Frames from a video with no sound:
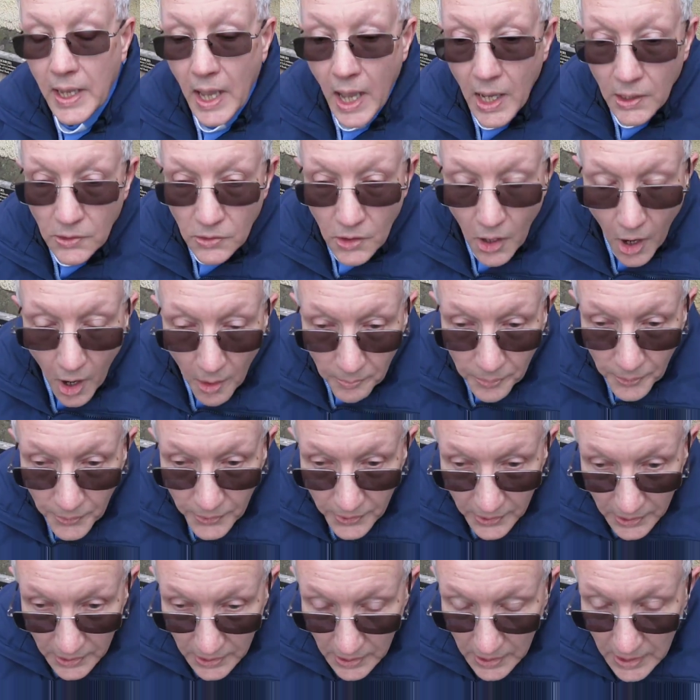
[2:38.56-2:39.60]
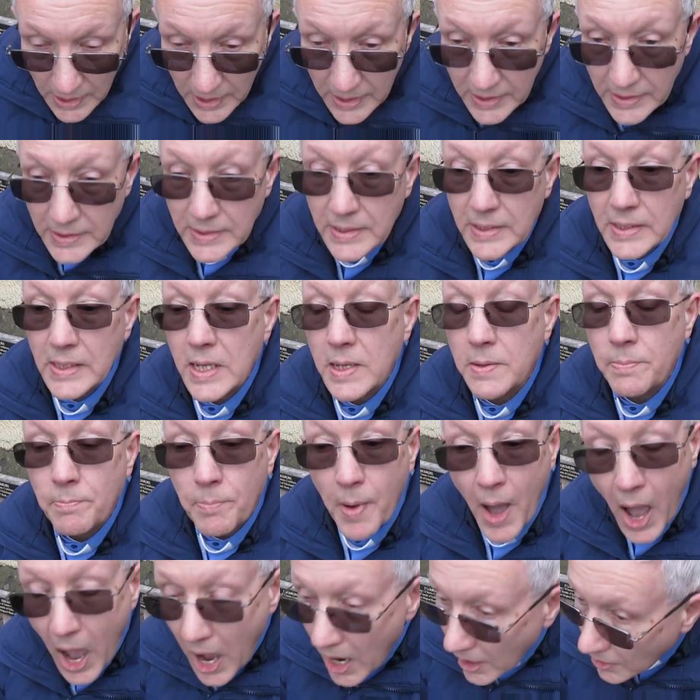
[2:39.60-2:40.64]
and completely
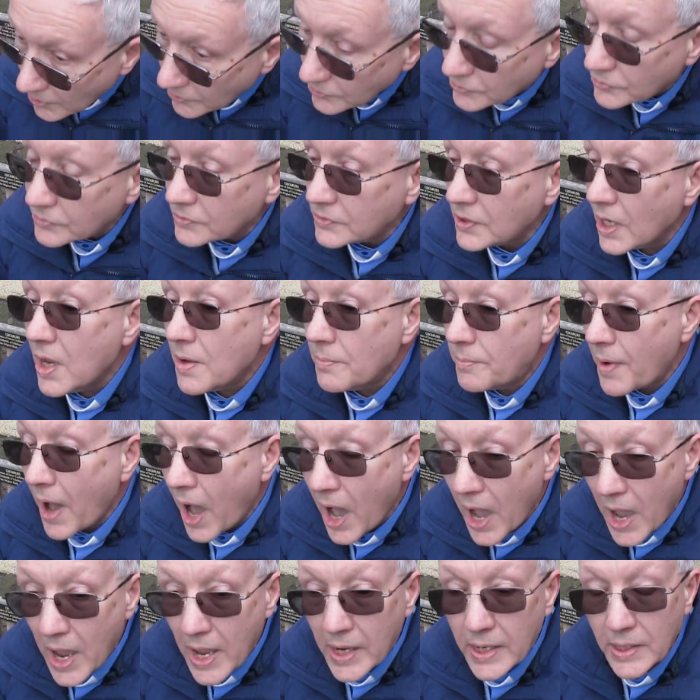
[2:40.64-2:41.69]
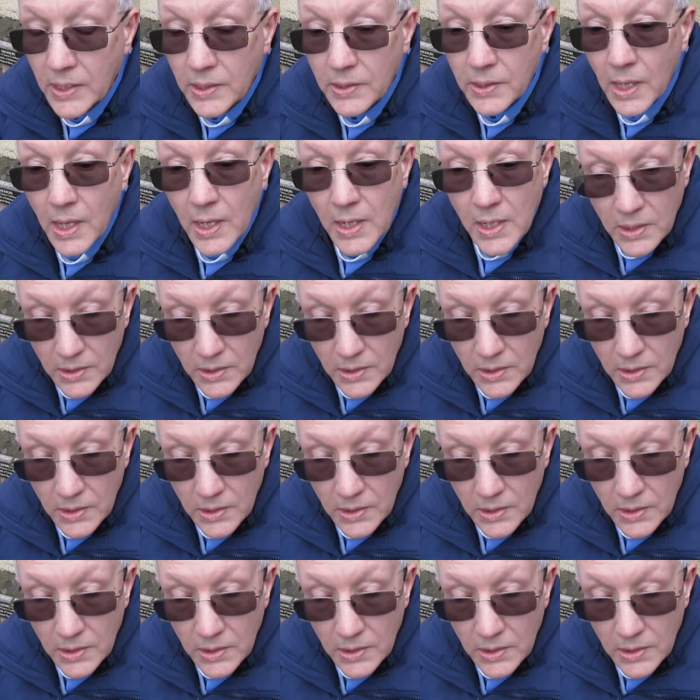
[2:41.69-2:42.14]
bound by